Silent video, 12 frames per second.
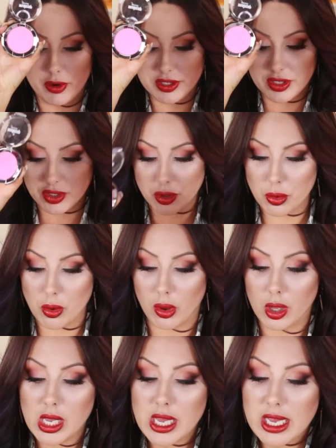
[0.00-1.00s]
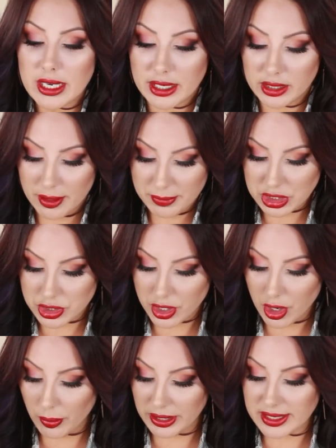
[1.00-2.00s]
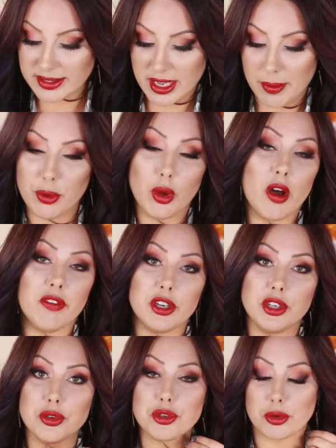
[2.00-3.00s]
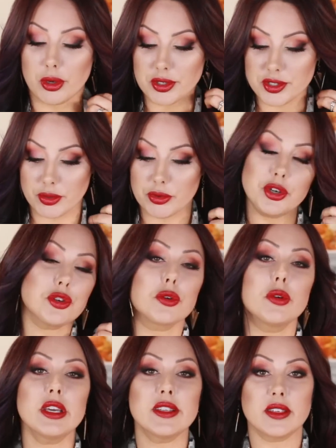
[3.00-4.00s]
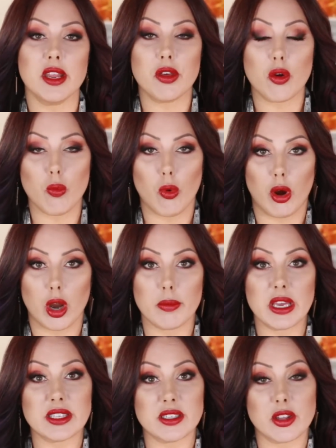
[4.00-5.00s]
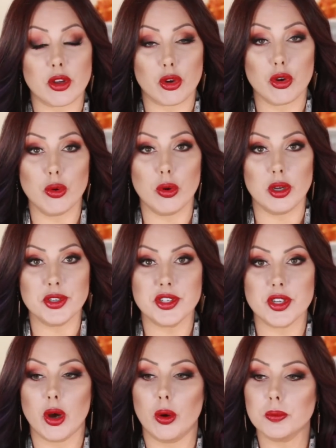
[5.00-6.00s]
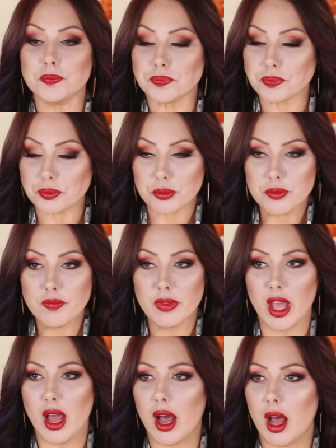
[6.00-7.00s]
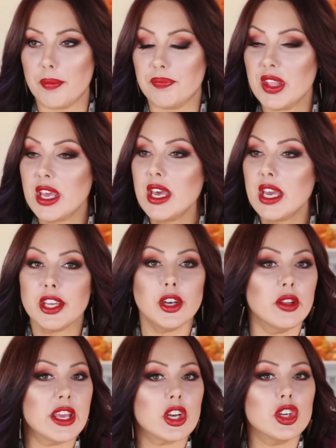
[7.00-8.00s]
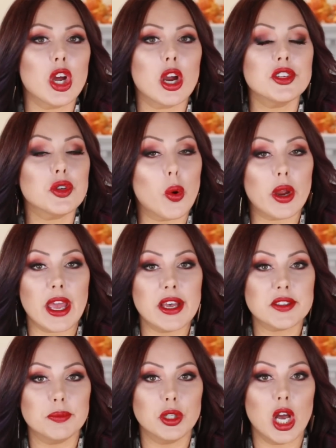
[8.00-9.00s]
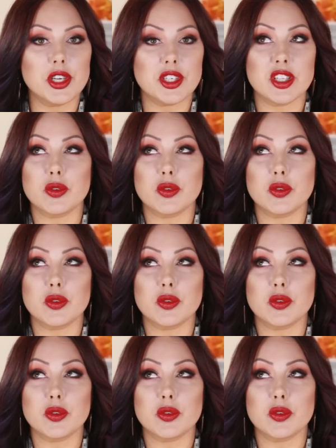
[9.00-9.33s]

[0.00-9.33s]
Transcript: versus cool. Now, let me show you one example of a neutral. So neutral is neither warm, it's neither cool. So um, you know, like NARS Orgasm Blush,